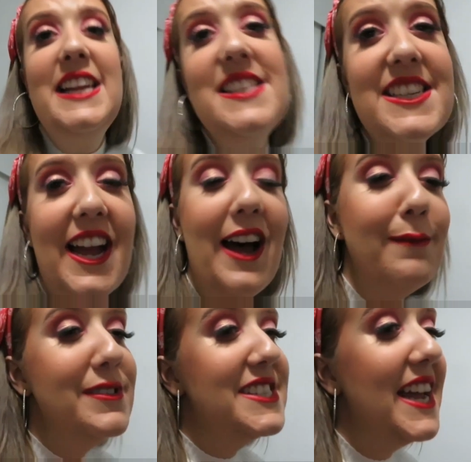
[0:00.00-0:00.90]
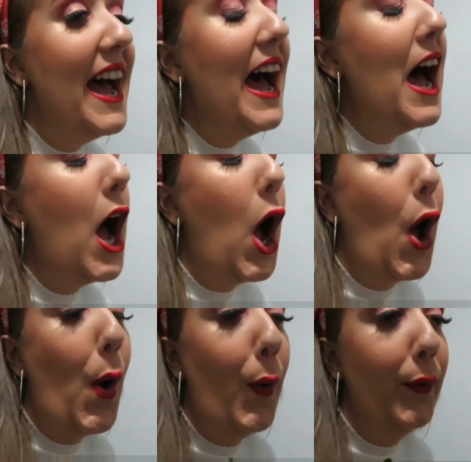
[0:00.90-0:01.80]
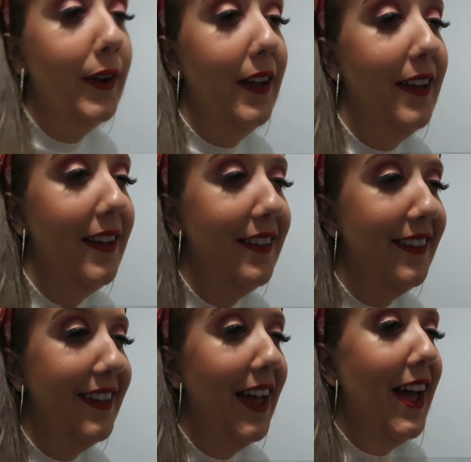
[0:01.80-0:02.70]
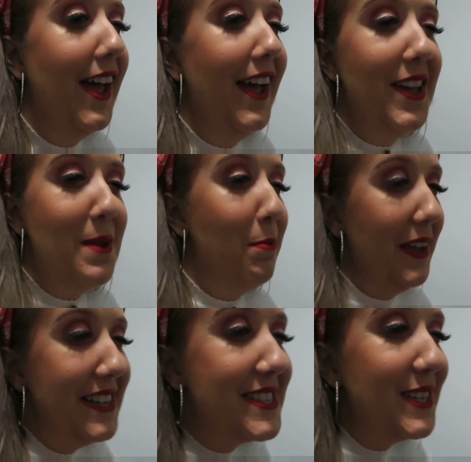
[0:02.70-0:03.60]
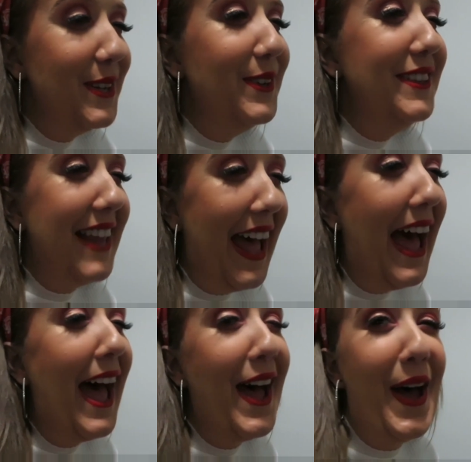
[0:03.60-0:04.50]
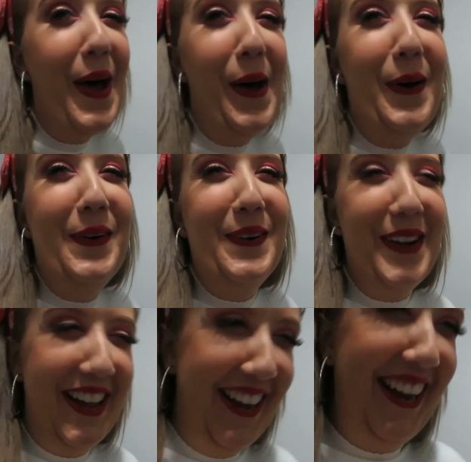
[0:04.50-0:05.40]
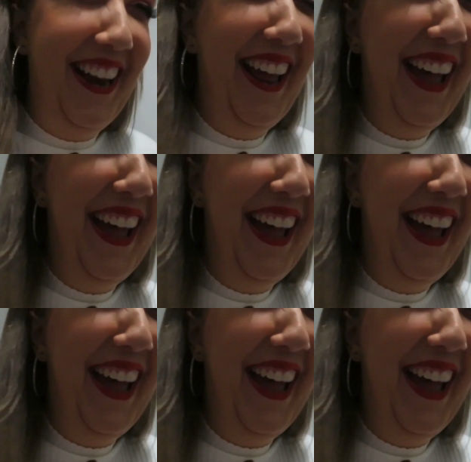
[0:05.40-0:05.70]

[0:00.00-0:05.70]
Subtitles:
need to calm down. You've been too loud.